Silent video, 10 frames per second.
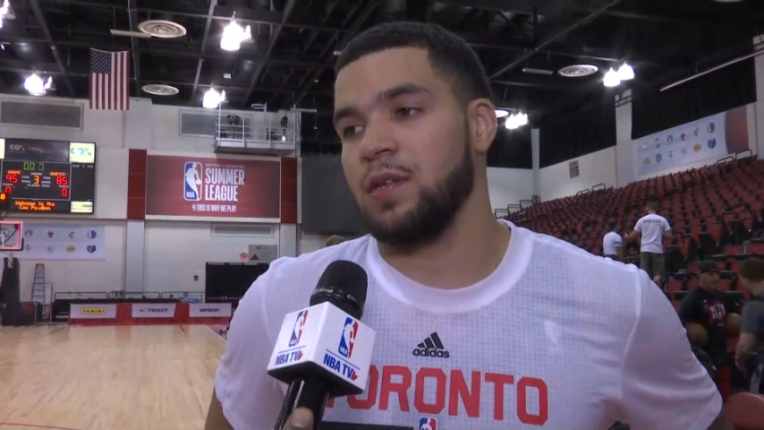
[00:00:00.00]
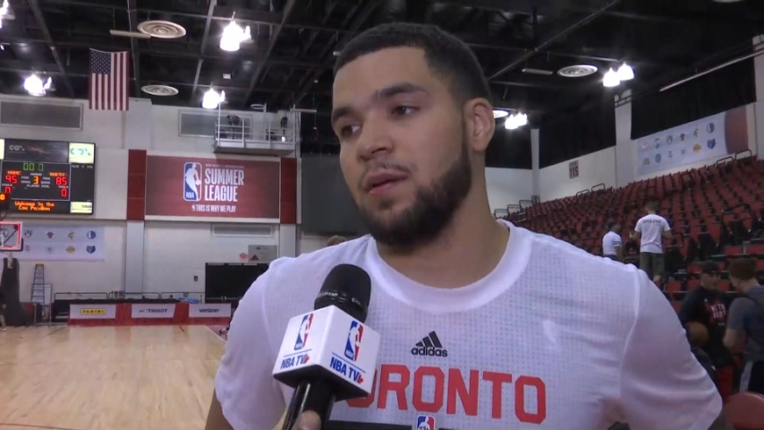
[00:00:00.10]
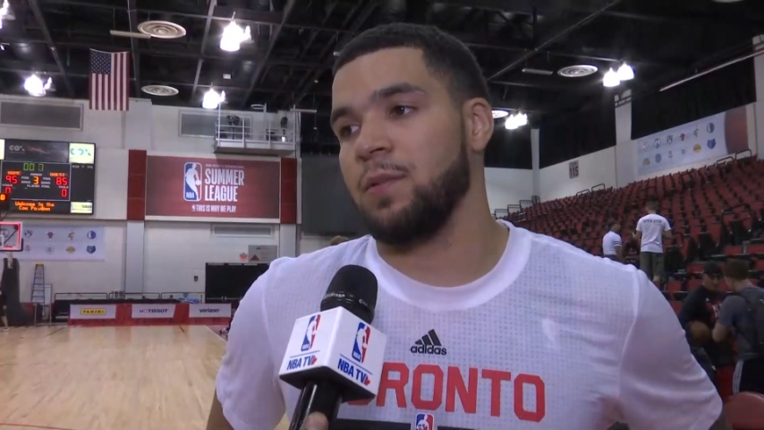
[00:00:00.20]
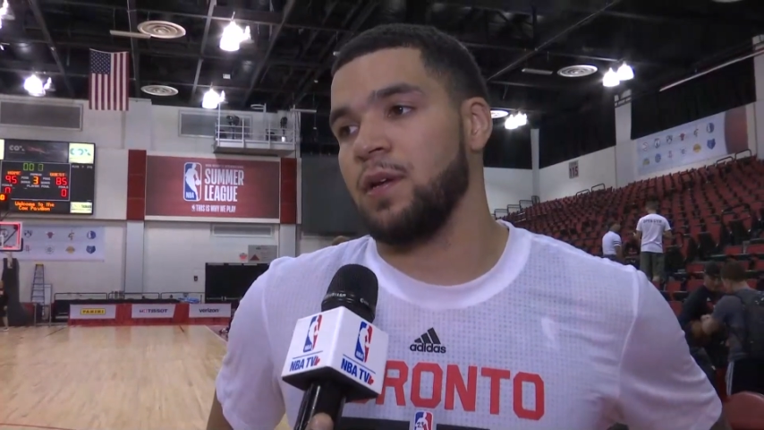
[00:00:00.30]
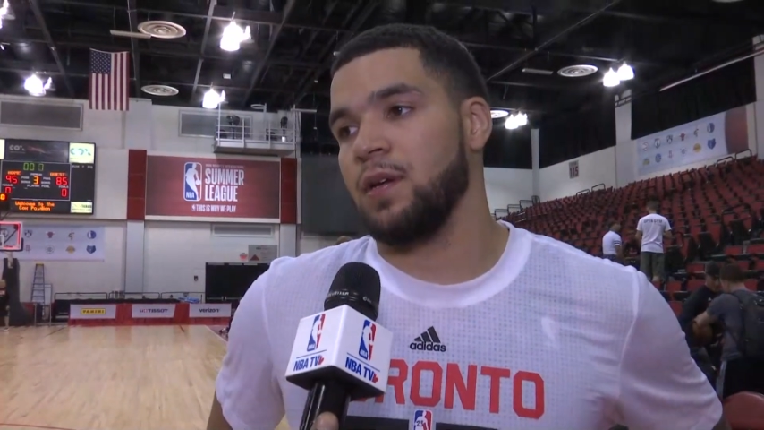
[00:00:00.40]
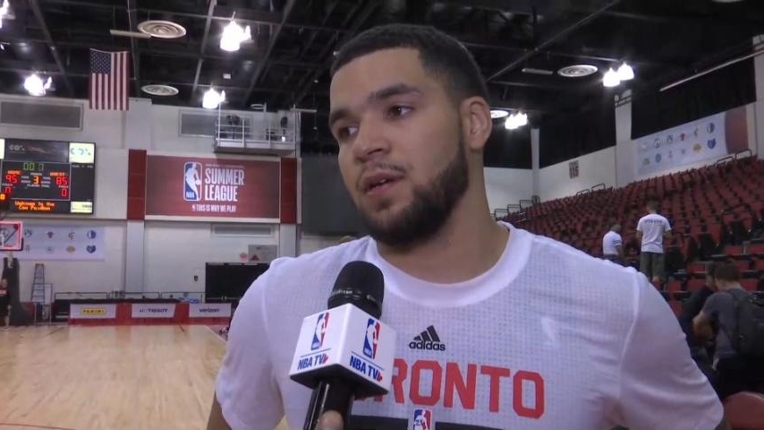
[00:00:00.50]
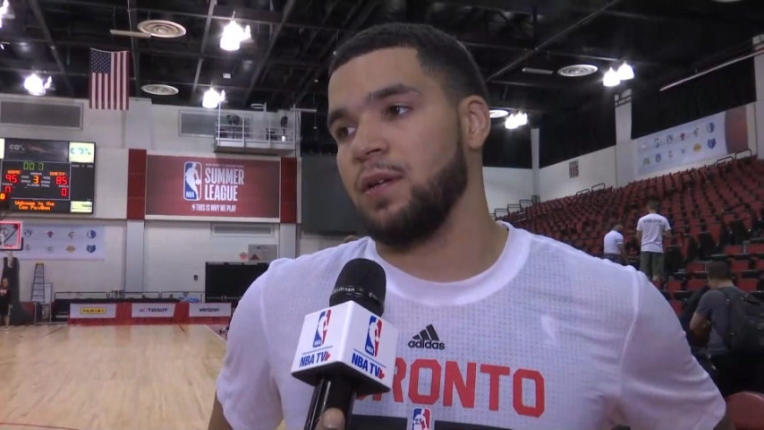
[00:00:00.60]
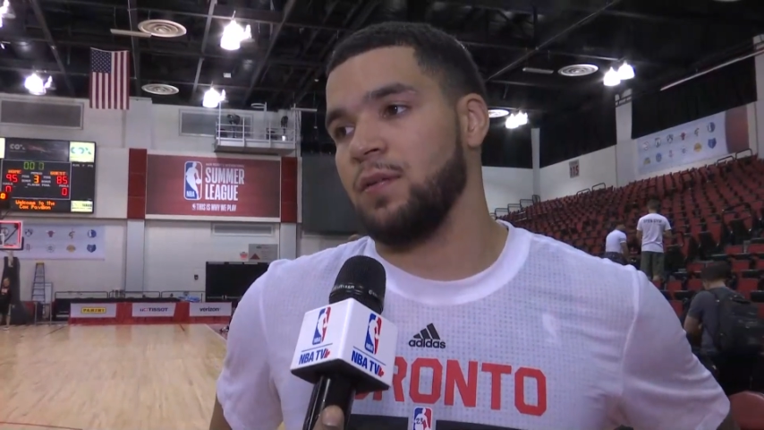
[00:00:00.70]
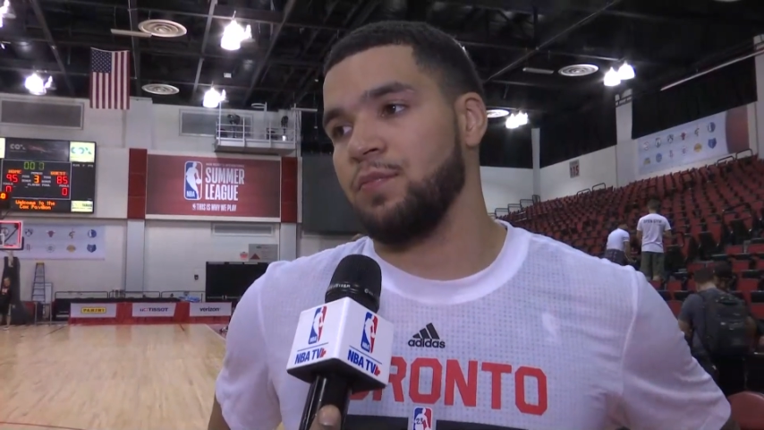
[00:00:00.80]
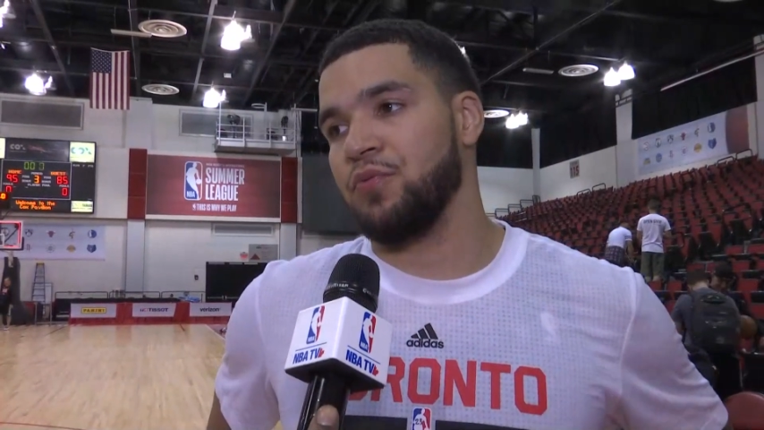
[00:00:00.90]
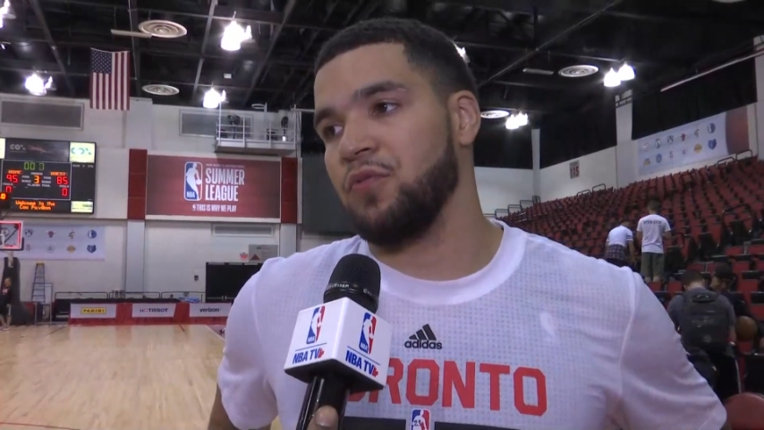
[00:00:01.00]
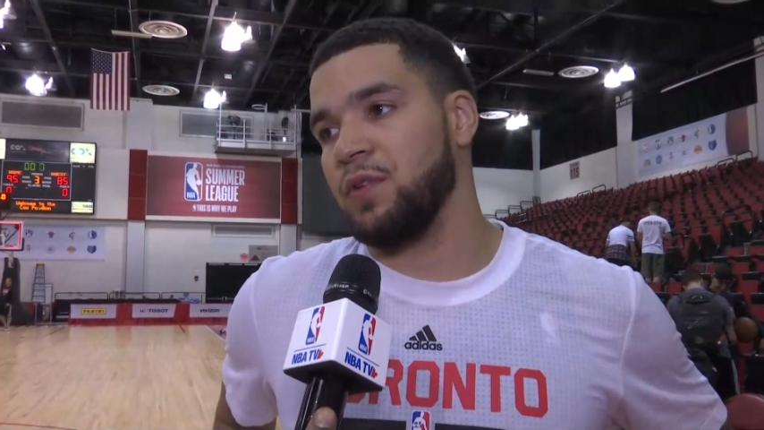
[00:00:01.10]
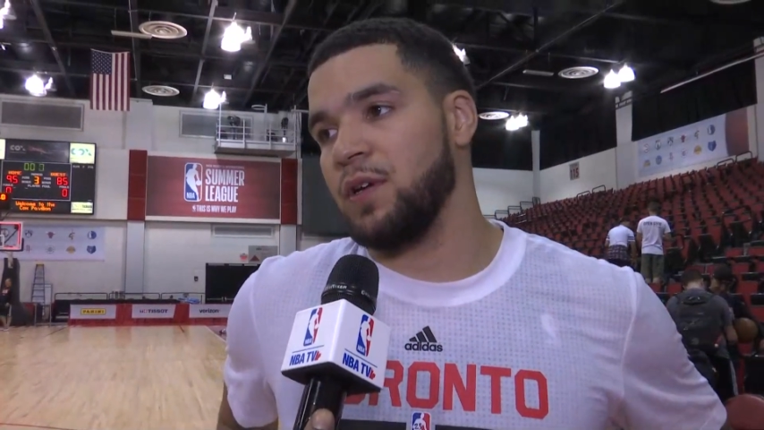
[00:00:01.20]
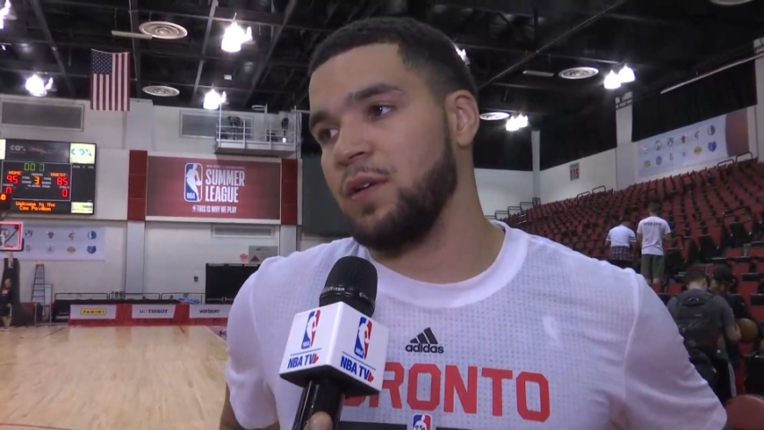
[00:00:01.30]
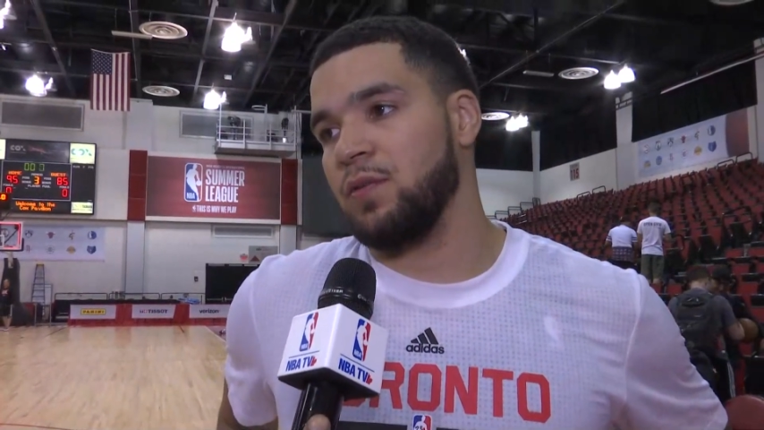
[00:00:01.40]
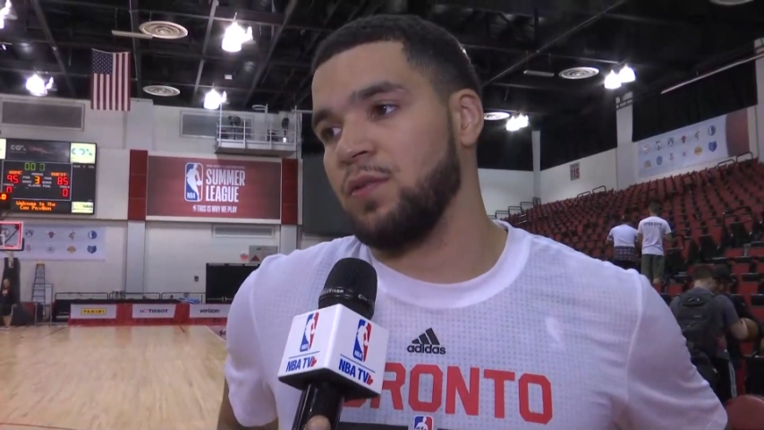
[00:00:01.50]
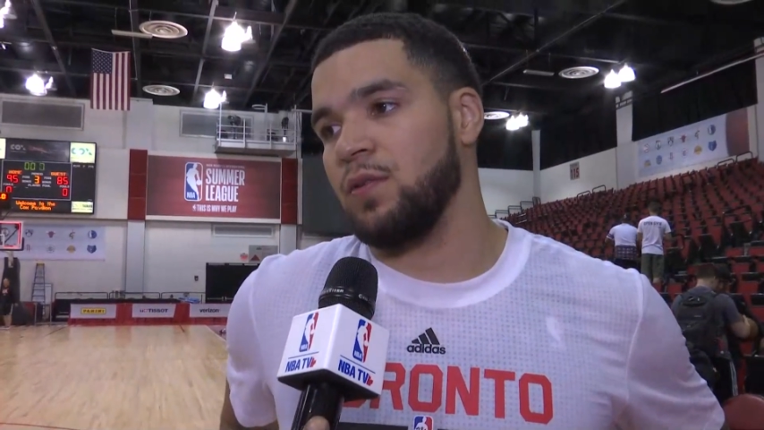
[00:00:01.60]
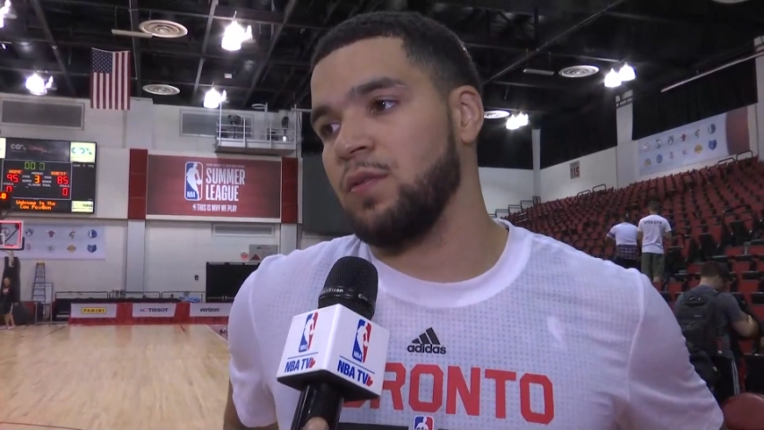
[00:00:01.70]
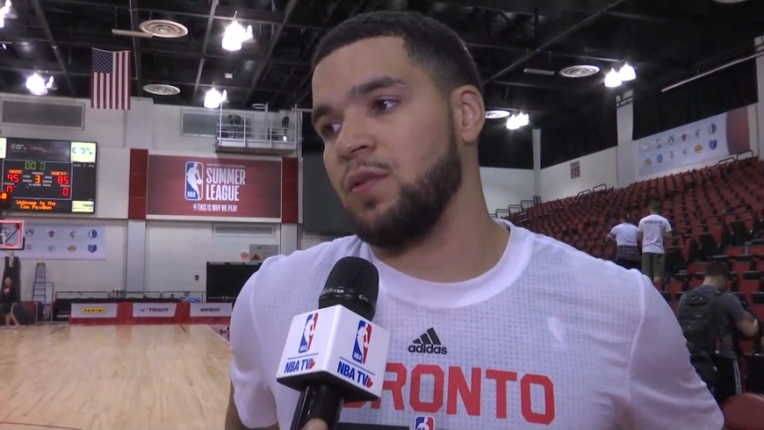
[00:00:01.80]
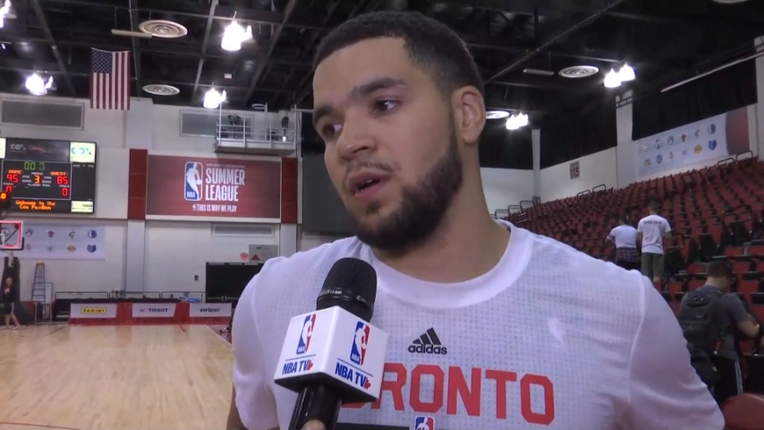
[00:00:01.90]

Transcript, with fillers: dominate and, and prove that, you know,